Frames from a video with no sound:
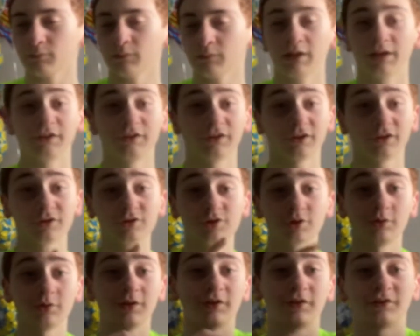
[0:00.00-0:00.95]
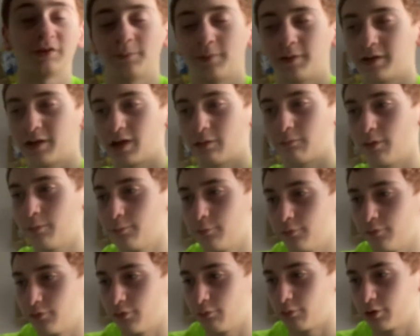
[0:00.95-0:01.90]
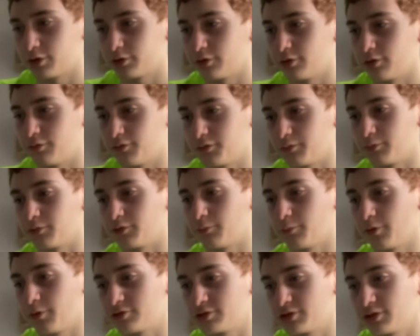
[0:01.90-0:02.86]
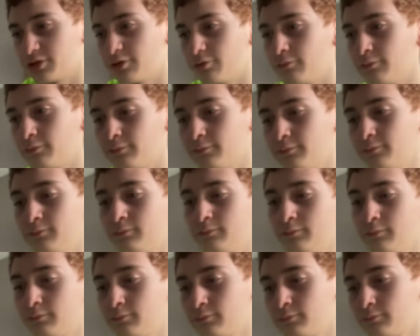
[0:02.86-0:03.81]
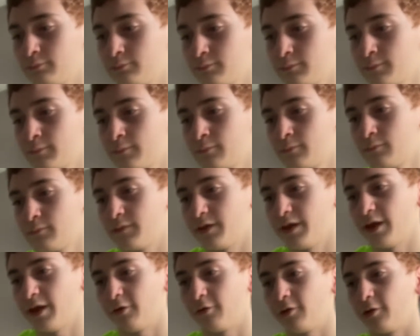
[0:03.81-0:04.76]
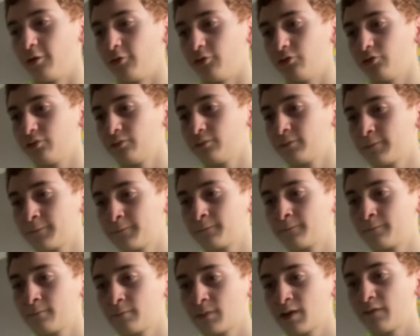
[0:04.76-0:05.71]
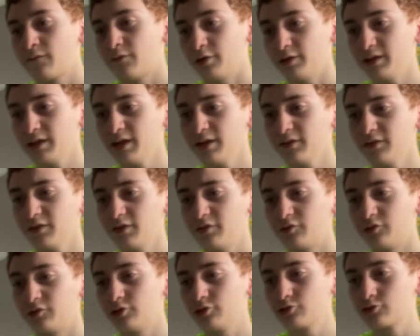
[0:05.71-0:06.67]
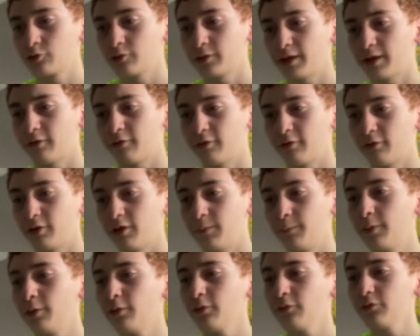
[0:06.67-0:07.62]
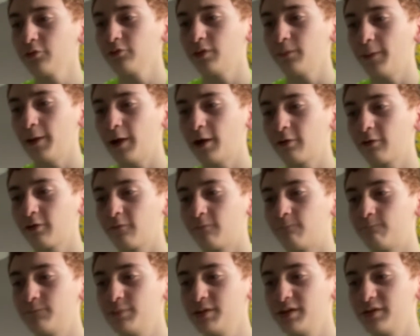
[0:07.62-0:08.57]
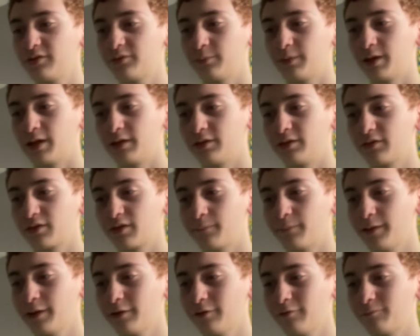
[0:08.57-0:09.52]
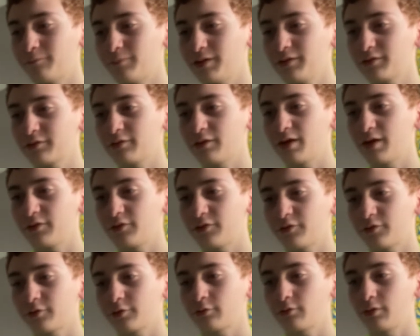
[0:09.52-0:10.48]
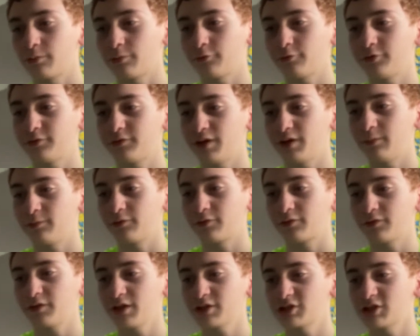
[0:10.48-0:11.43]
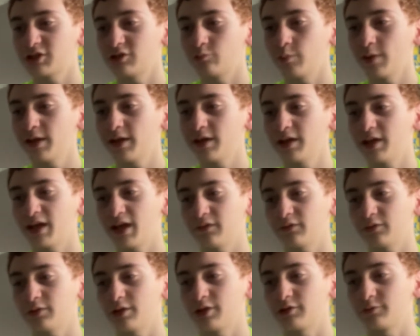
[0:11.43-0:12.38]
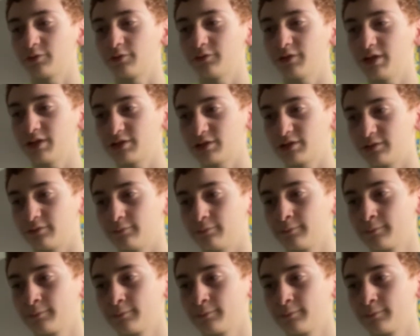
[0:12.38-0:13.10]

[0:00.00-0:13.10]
It's your choice depending on what move you want to do if someone's approaching you. The aerials. For EXE's neutral aerial, he pulls from the power of Beastman, using a pair of Beast Claws to circle in 3 times in succession, weakening after each rotation.